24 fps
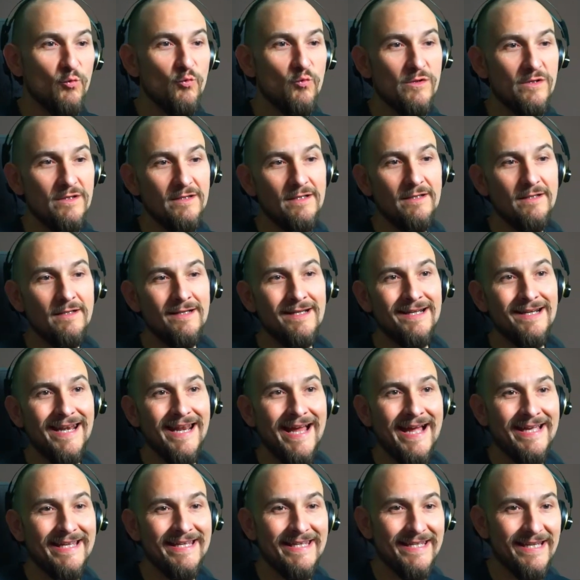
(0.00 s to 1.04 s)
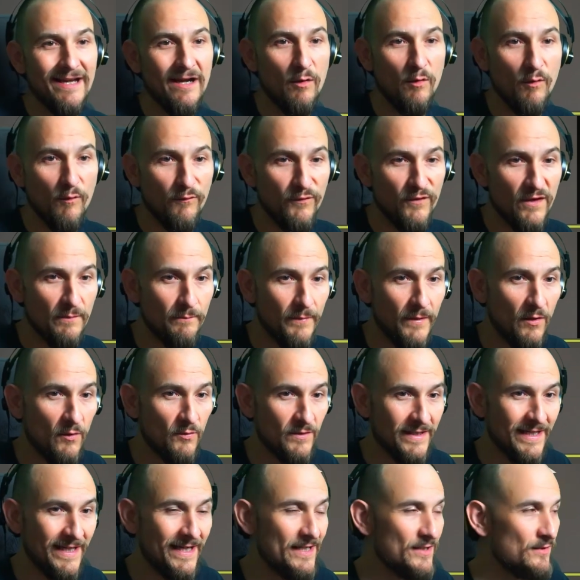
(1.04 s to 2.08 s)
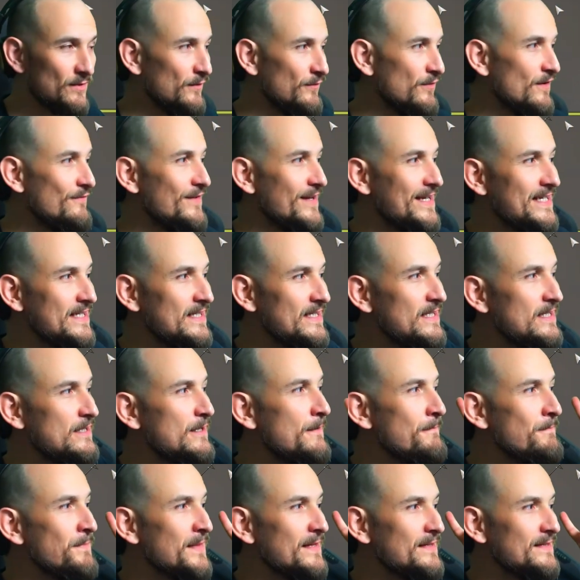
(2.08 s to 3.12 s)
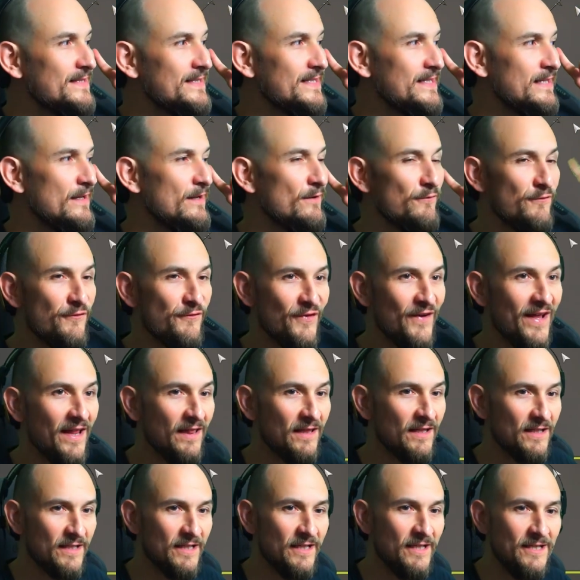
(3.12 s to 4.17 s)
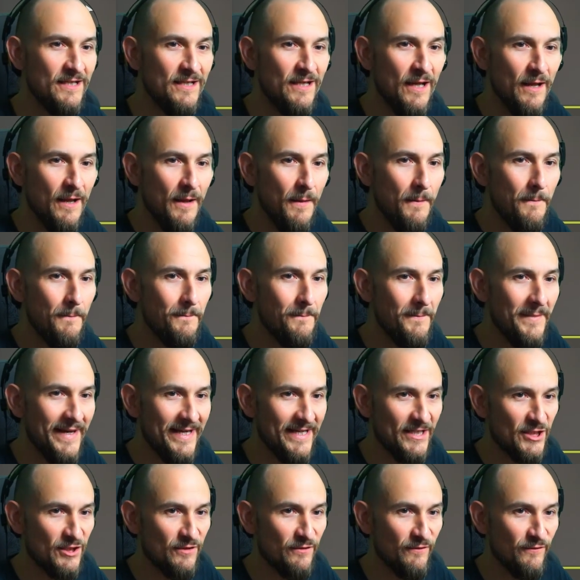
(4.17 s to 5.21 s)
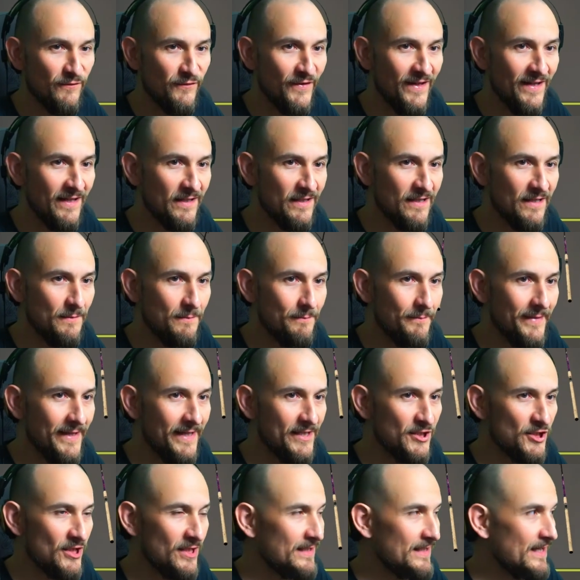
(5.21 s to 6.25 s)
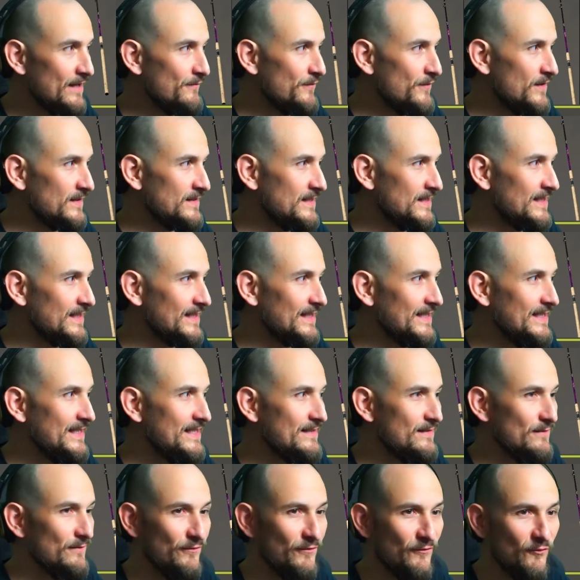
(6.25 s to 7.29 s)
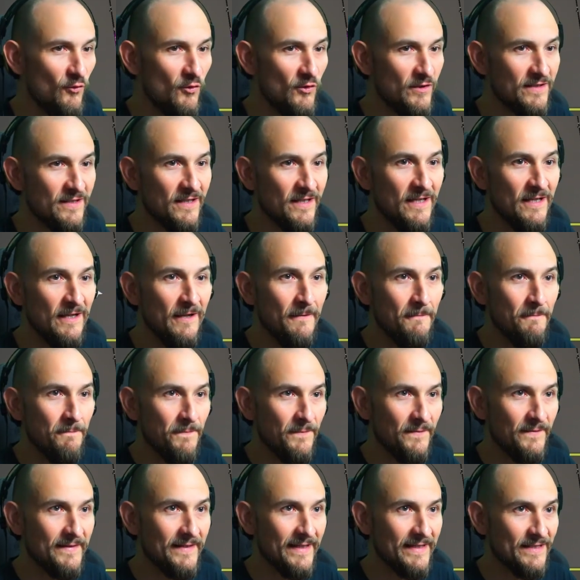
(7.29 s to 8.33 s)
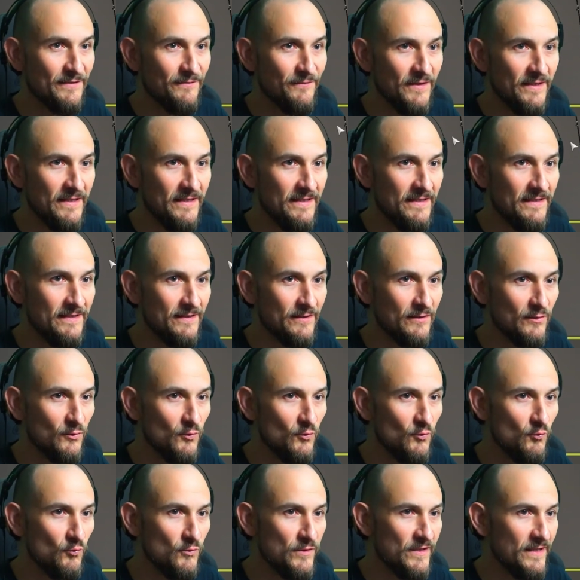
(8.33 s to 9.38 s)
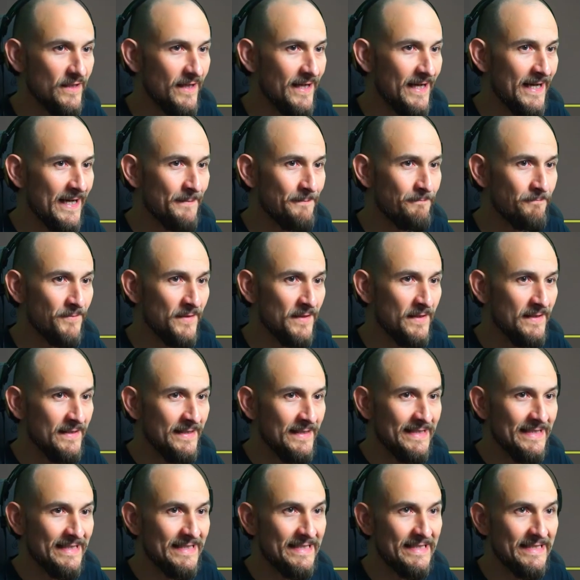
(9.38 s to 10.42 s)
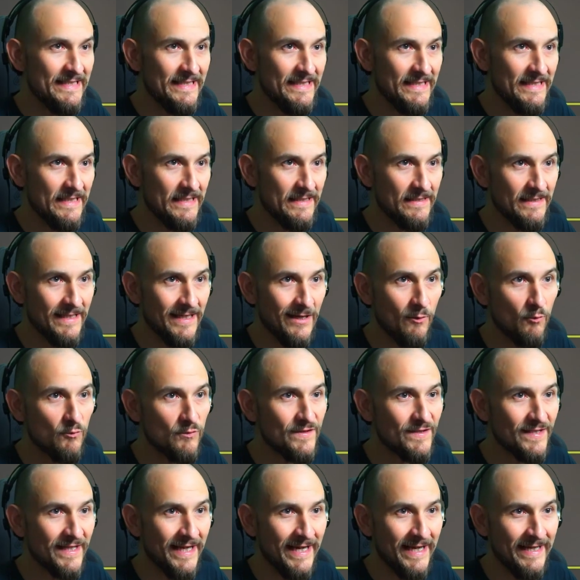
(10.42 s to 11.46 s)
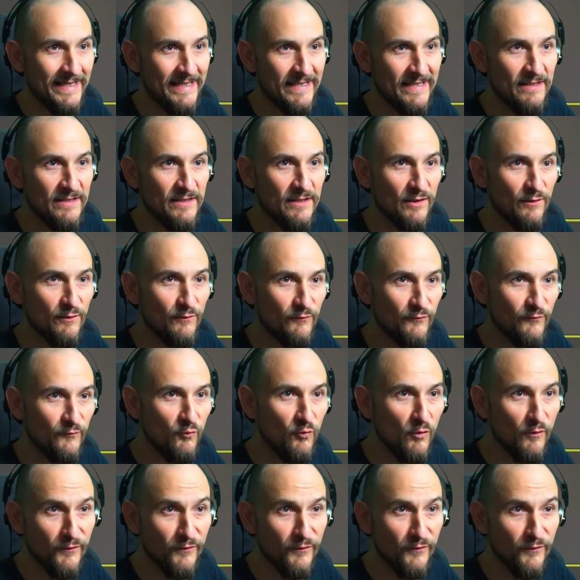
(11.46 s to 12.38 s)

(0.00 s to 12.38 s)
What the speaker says: So I use the Falcon Match. Falcon Match just has the huge advantage that we have a rod here with enough casting weight. And that's of course extremely important in baitfish fishing with the match rod.